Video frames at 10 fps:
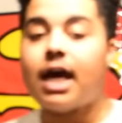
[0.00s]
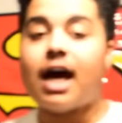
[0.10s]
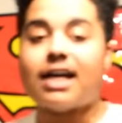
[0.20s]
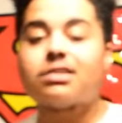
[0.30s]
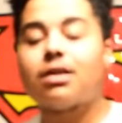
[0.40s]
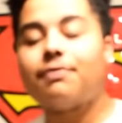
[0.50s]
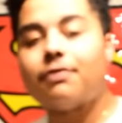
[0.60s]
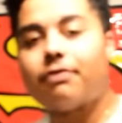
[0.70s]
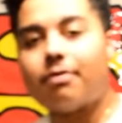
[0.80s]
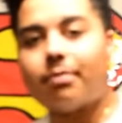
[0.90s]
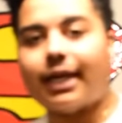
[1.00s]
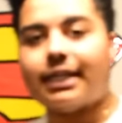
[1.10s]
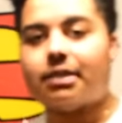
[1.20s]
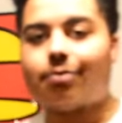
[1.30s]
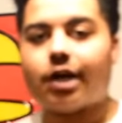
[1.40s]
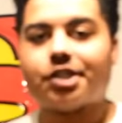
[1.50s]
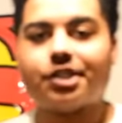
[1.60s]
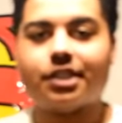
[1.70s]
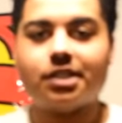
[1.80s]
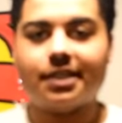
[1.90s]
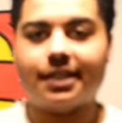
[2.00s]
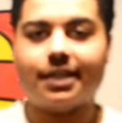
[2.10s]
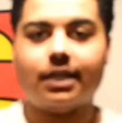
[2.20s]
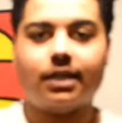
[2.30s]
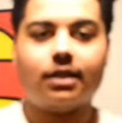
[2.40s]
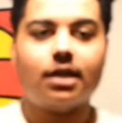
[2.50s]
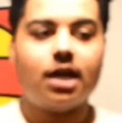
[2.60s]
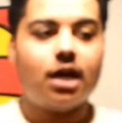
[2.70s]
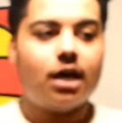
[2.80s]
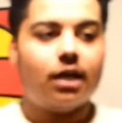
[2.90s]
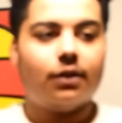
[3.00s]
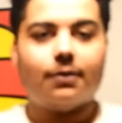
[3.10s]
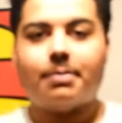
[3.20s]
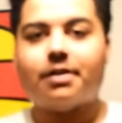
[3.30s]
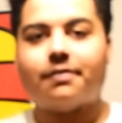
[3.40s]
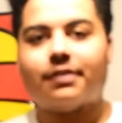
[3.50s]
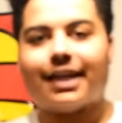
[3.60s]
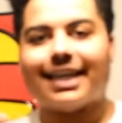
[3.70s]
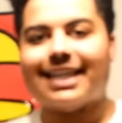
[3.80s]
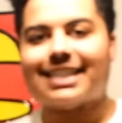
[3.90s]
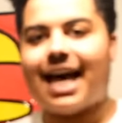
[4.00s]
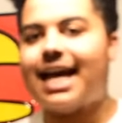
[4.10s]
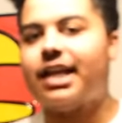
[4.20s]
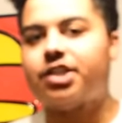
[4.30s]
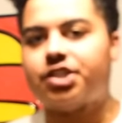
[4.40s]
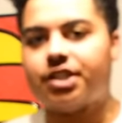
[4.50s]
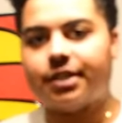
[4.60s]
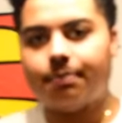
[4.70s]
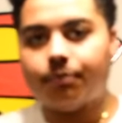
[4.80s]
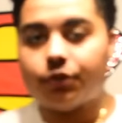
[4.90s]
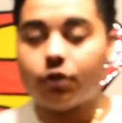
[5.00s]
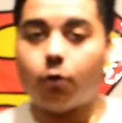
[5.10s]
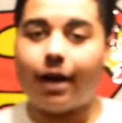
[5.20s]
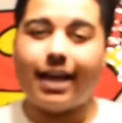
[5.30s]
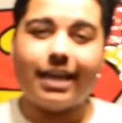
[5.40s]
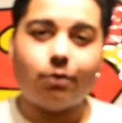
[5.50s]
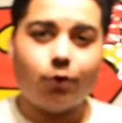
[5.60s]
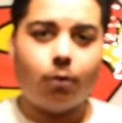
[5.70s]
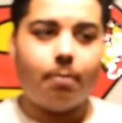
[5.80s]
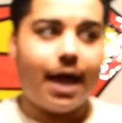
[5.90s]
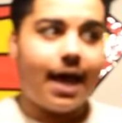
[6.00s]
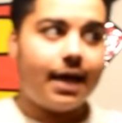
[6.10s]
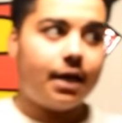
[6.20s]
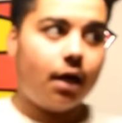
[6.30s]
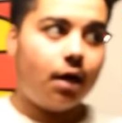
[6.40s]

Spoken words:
I suffer from like depression and a little bit of like anxiety and shit. So when I get real bad,